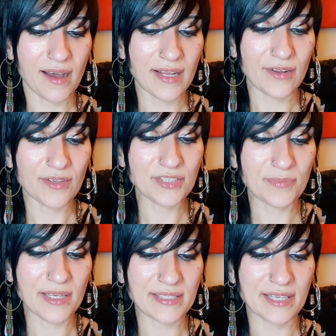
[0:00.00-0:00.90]
I lost
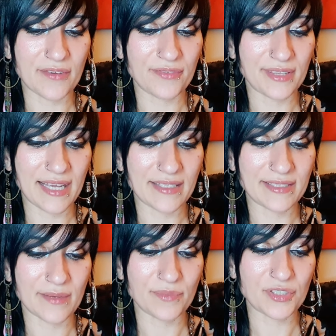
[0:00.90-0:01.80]
myself in that
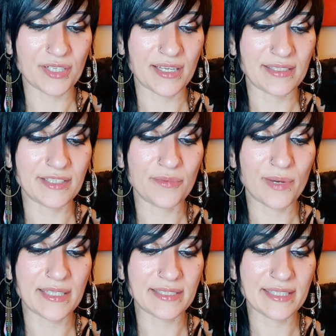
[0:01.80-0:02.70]
assumption until
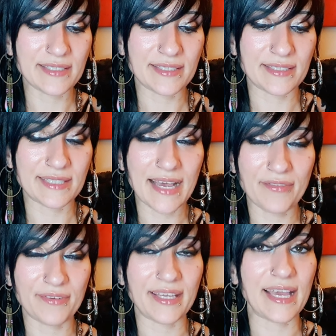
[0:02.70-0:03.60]
my sister
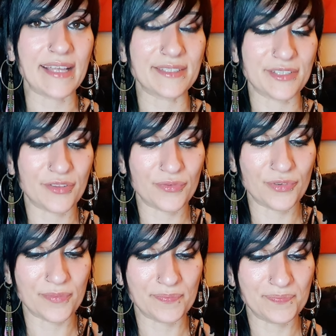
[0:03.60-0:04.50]
Daphne entered the
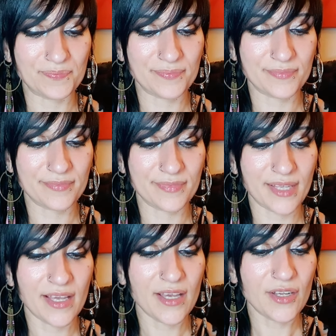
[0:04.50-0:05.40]
room.
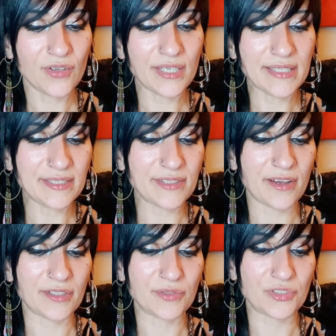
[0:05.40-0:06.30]
Looking
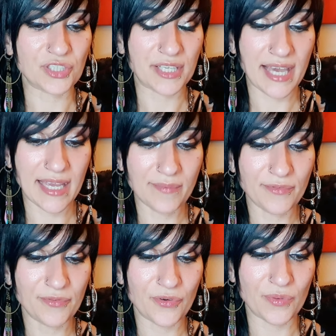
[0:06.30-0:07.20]
startled, she came
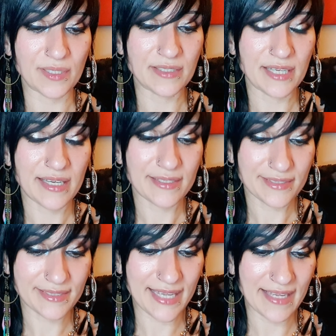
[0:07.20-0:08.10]
forward,
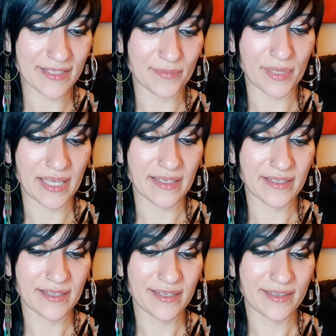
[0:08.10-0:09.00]
stared at me,
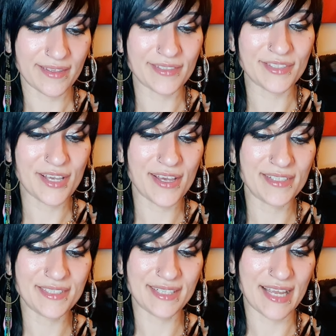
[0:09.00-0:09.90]
then
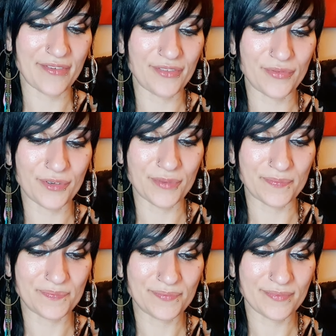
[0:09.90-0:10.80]
turned and left the
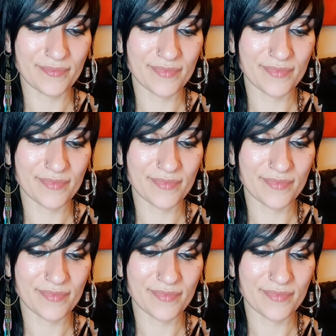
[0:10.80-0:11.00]
room.